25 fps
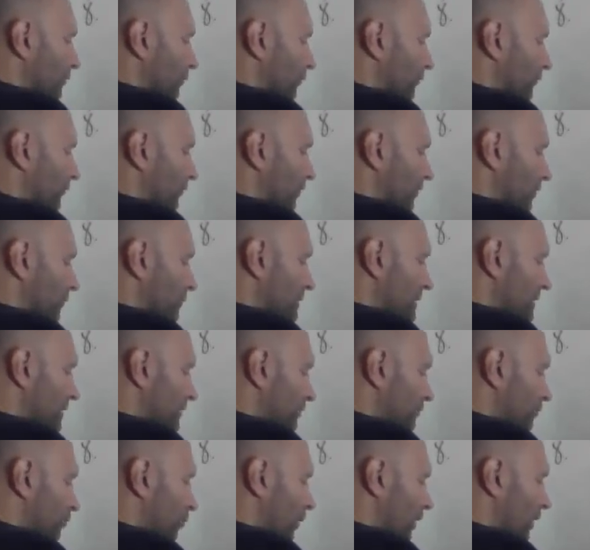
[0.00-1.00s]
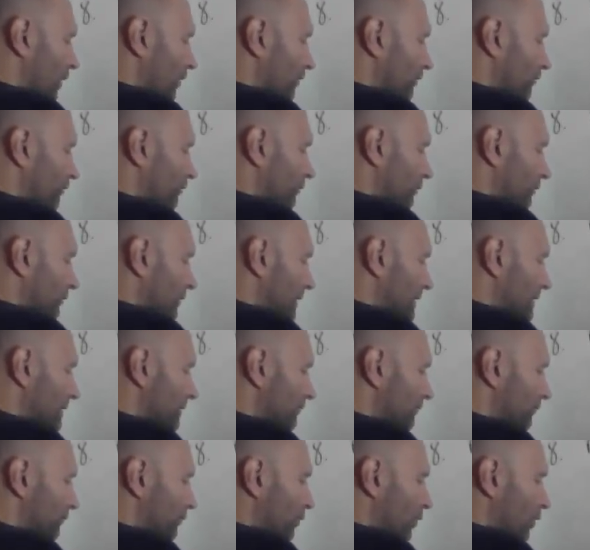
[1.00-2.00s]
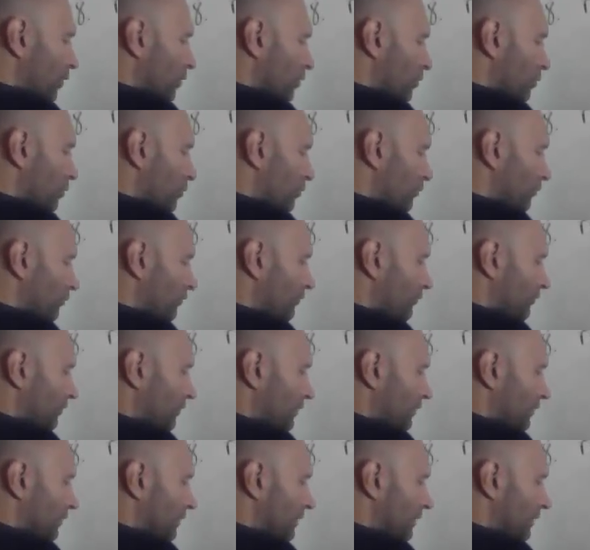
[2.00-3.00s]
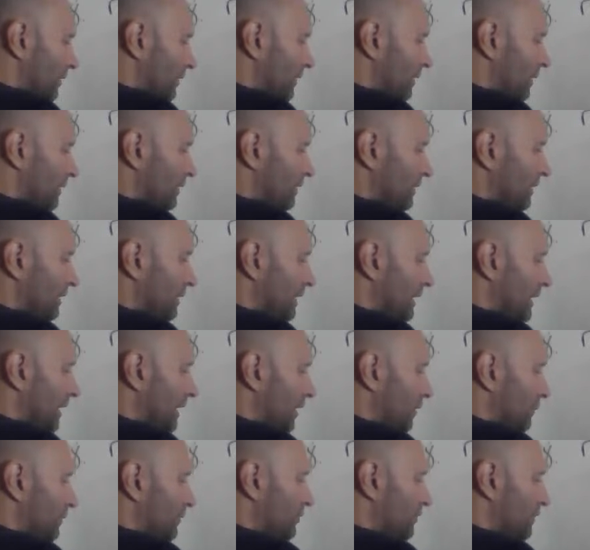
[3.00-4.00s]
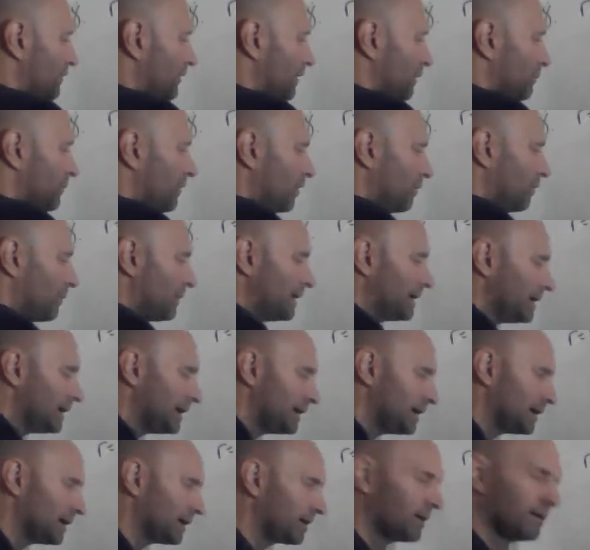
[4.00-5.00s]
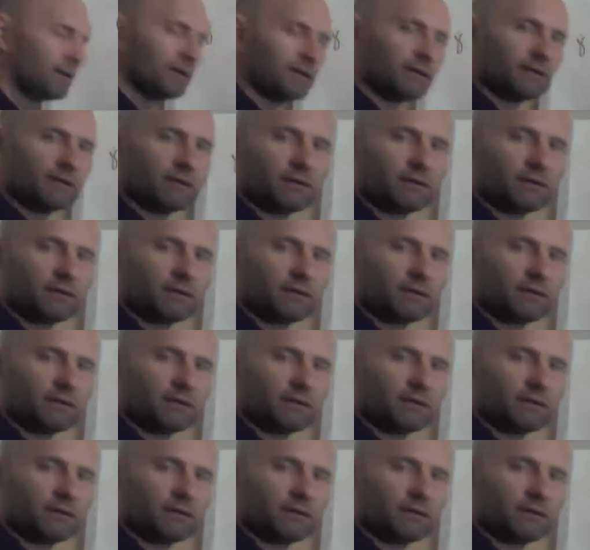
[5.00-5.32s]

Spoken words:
So it's going to be a 12 leaf rows. Now I'm using up all my ink.